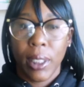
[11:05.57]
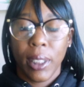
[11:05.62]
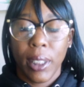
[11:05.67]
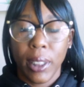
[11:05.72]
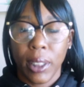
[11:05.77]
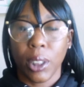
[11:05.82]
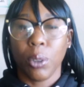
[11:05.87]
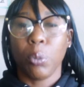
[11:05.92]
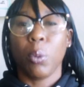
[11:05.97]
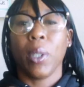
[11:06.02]

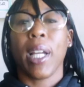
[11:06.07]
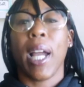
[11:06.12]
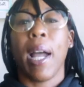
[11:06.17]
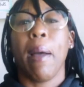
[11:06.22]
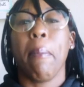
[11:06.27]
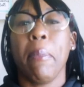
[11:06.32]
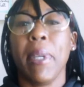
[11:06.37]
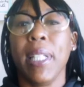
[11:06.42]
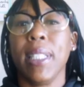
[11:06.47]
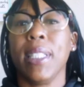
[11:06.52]
This is what
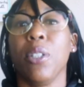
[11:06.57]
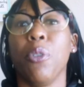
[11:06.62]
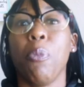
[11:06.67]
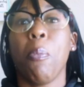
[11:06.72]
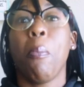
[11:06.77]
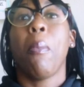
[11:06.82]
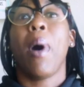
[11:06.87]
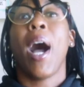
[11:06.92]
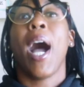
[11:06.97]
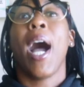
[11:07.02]
got me to
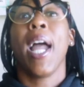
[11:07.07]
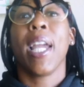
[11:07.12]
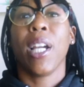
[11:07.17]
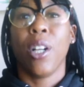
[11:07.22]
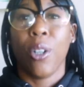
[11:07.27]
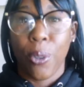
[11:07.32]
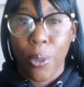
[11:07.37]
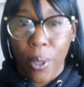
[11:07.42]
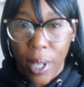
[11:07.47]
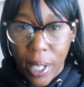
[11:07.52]
my
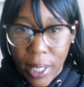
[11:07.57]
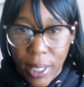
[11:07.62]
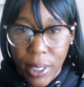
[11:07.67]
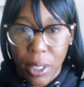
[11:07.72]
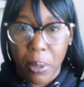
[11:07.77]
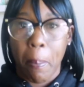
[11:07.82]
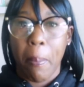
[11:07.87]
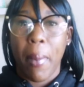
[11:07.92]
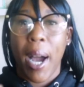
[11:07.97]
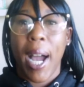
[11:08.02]
old
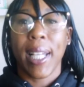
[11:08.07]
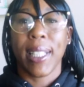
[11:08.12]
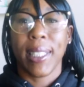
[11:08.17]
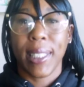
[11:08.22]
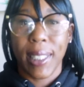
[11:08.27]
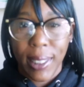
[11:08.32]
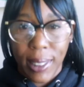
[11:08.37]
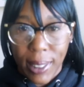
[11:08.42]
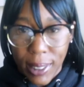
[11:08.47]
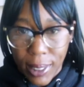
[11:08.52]
age, my
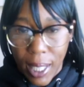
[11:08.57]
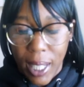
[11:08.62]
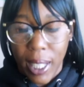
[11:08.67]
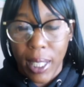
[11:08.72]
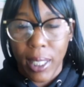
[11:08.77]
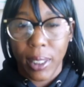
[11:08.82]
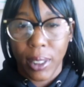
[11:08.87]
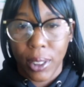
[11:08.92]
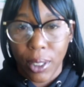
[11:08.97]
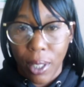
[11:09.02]
season
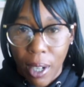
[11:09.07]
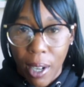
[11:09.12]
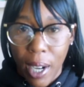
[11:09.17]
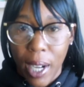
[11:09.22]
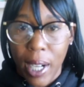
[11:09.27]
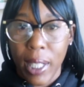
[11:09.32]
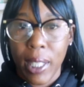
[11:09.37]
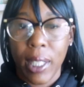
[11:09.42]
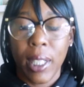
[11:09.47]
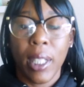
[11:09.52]
age, all
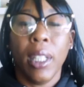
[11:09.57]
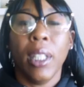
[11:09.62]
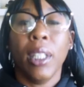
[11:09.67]
right?